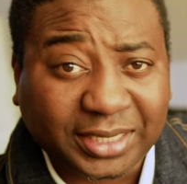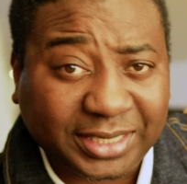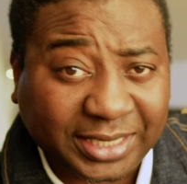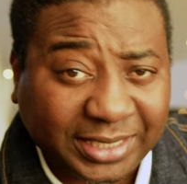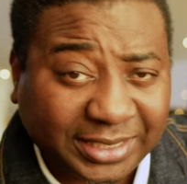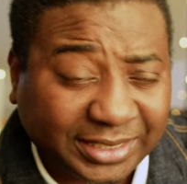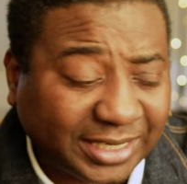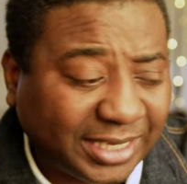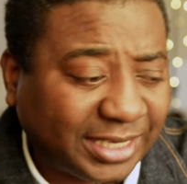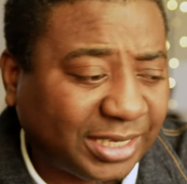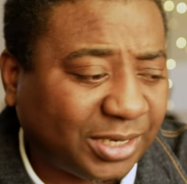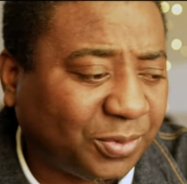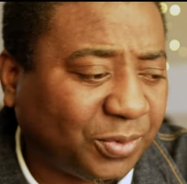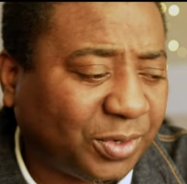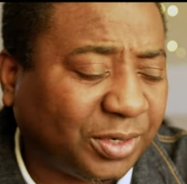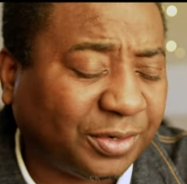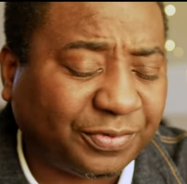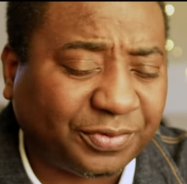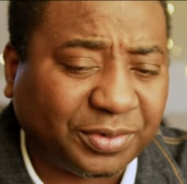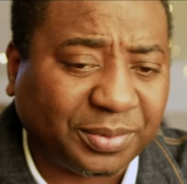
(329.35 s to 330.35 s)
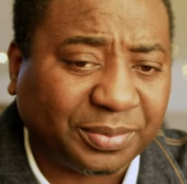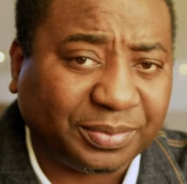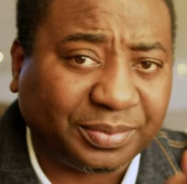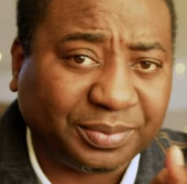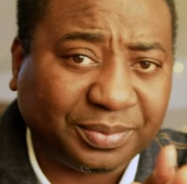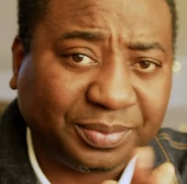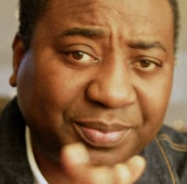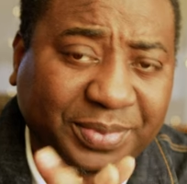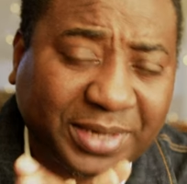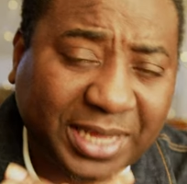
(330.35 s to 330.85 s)
internal one from
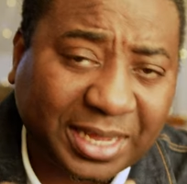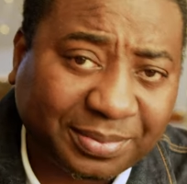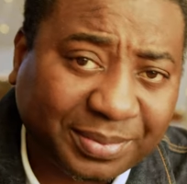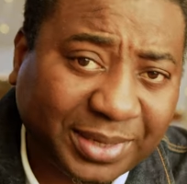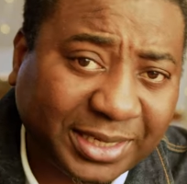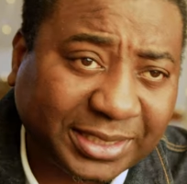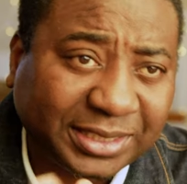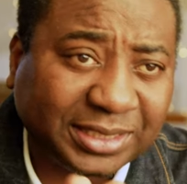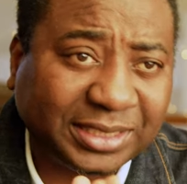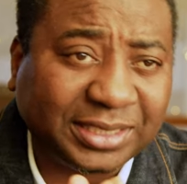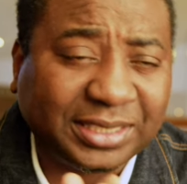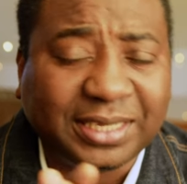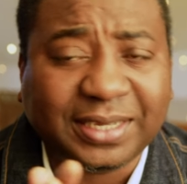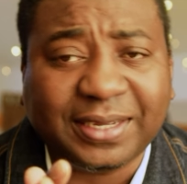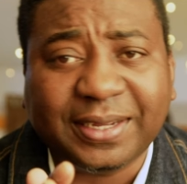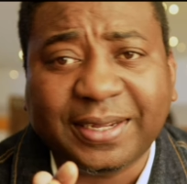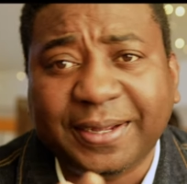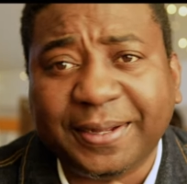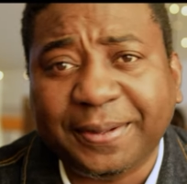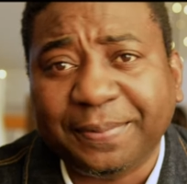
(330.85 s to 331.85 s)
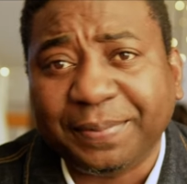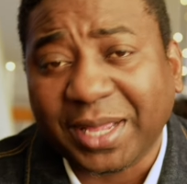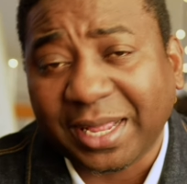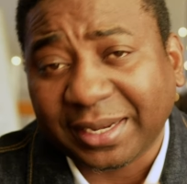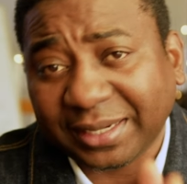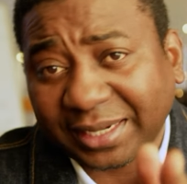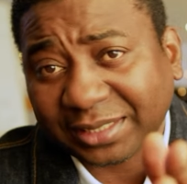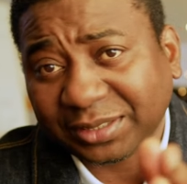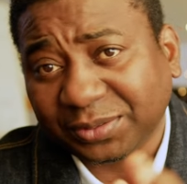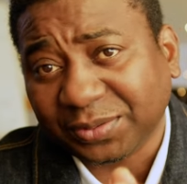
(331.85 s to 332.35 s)
Blackmagic,
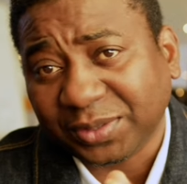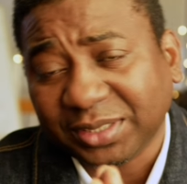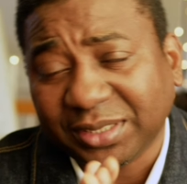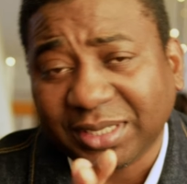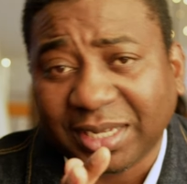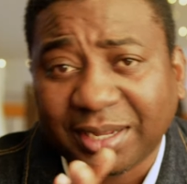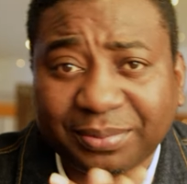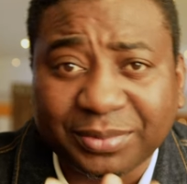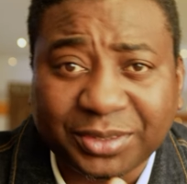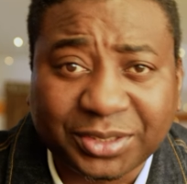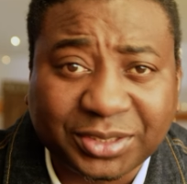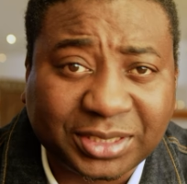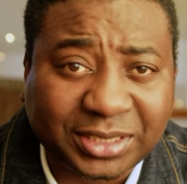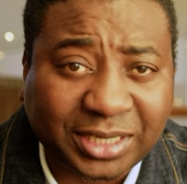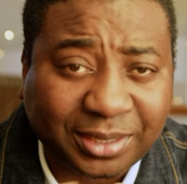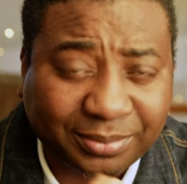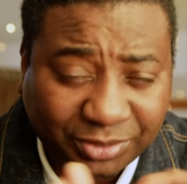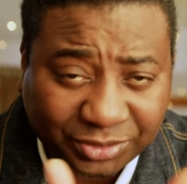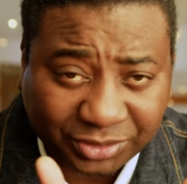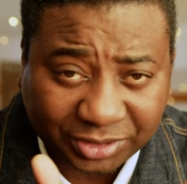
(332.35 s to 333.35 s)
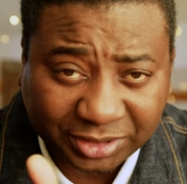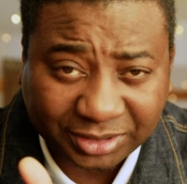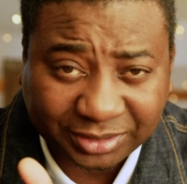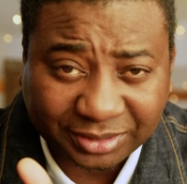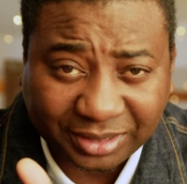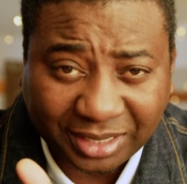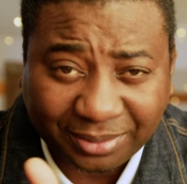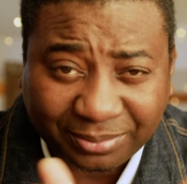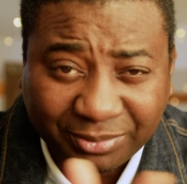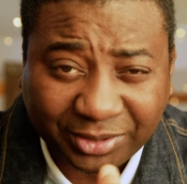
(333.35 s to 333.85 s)
and that's what I'm using. I'm using
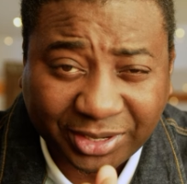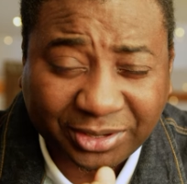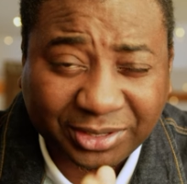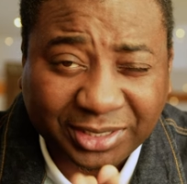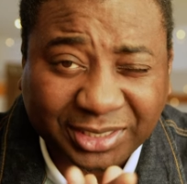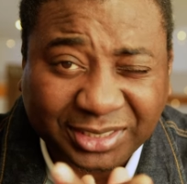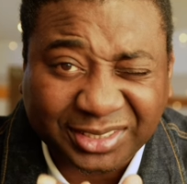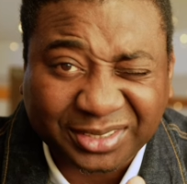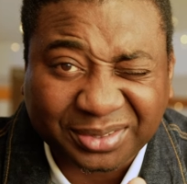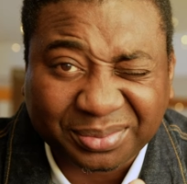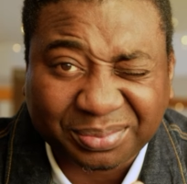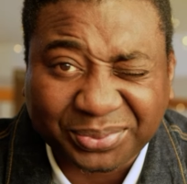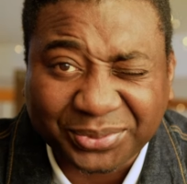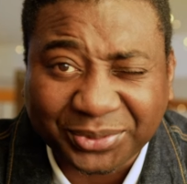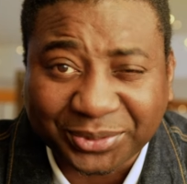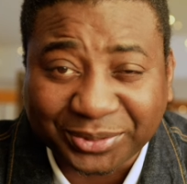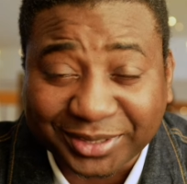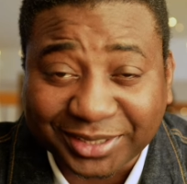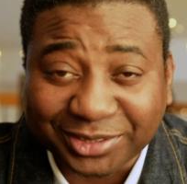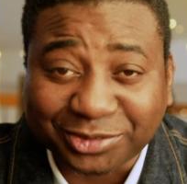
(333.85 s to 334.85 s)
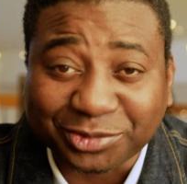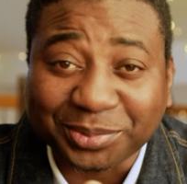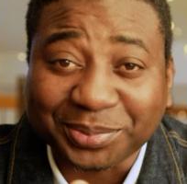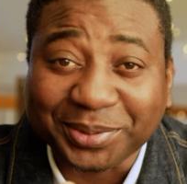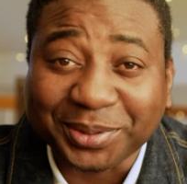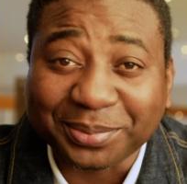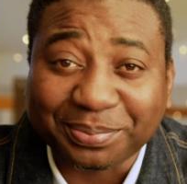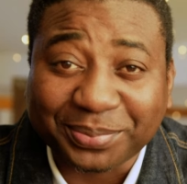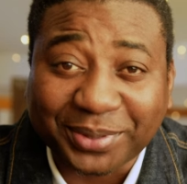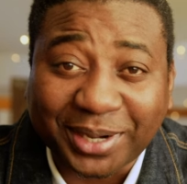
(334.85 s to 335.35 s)
it, I'm recording the Pro. This will
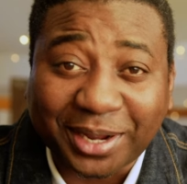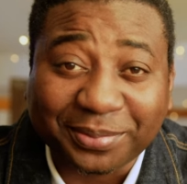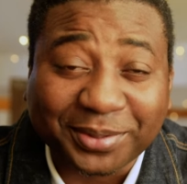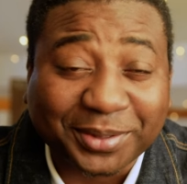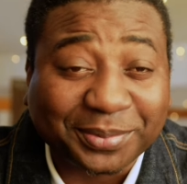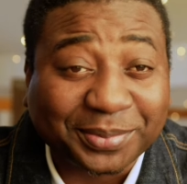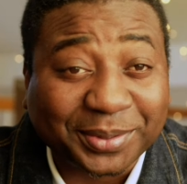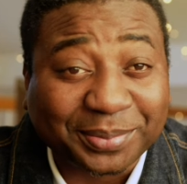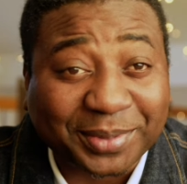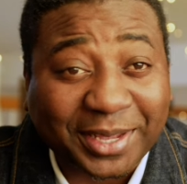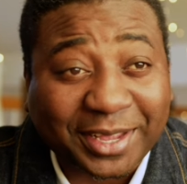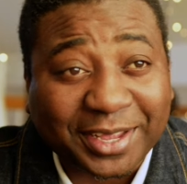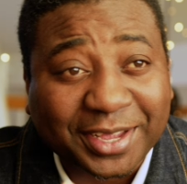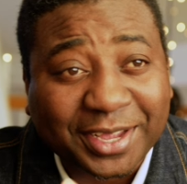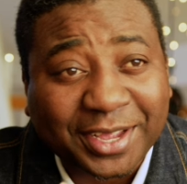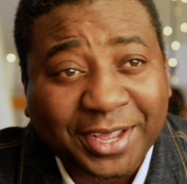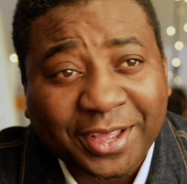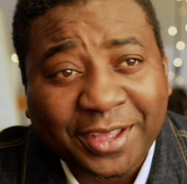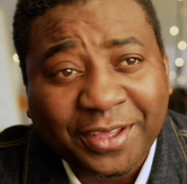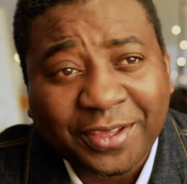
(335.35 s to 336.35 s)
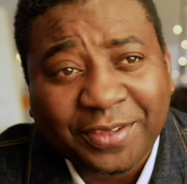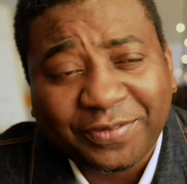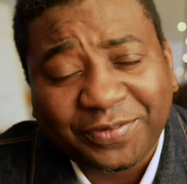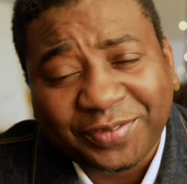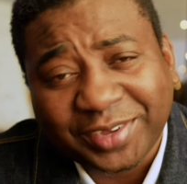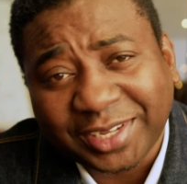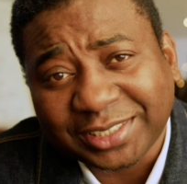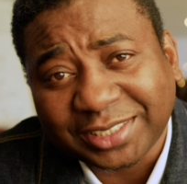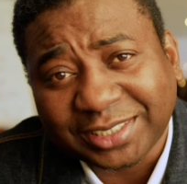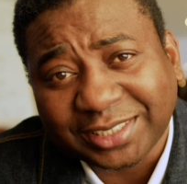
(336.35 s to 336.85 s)
be probably be my
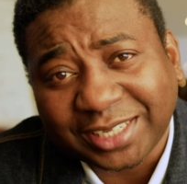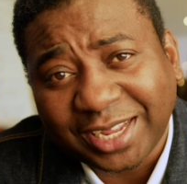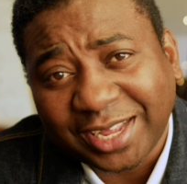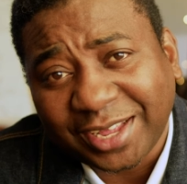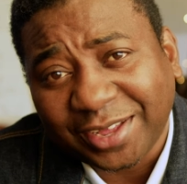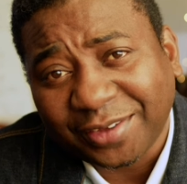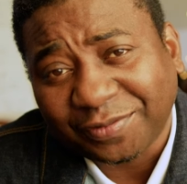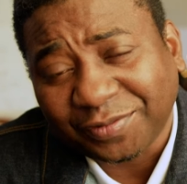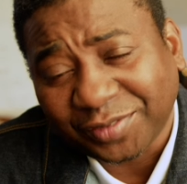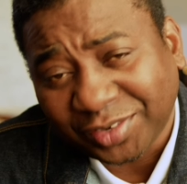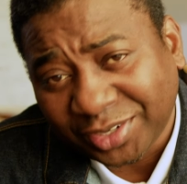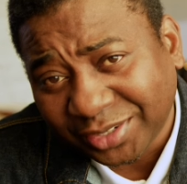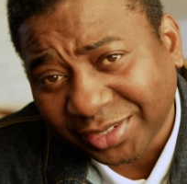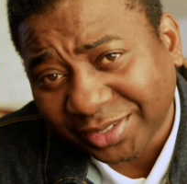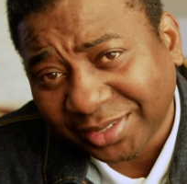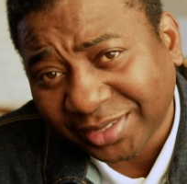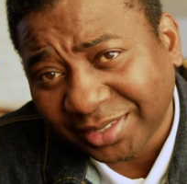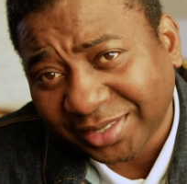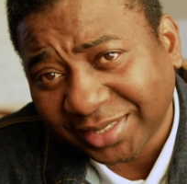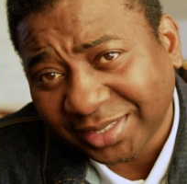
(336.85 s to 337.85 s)
first vlog